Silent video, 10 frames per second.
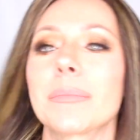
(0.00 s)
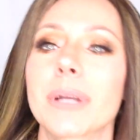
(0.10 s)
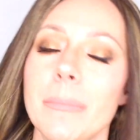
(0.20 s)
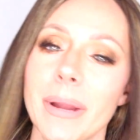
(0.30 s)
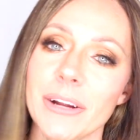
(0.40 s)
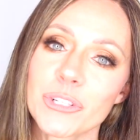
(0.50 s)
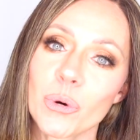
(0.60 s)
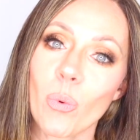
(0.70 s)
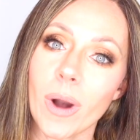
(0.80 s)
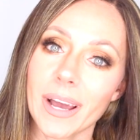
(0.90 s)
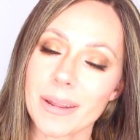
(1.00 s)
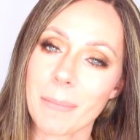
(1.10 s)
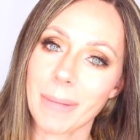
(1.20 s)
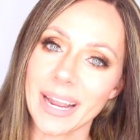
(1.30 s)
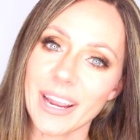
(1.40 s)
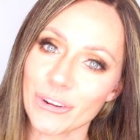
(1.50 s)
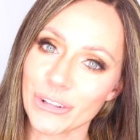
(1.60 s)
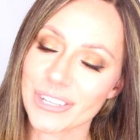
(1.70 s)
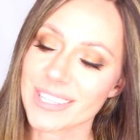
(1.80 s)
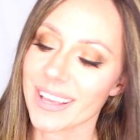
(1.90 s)
compared to what my hair
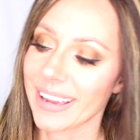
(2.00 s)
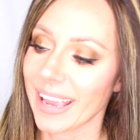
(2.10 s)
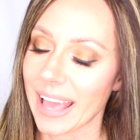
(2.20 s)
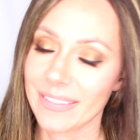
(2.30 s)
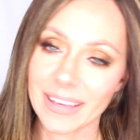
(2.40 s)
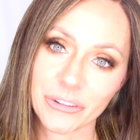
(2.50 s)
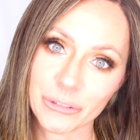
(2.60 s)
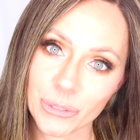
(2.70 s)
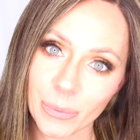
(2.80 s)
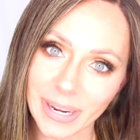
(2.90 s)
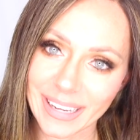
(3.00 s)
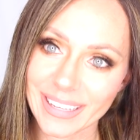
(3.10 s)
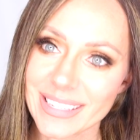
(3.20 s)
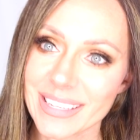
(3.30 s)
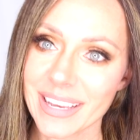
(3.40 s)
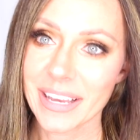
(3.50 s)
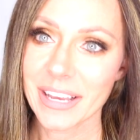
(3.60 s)
looks like and the other two wigs.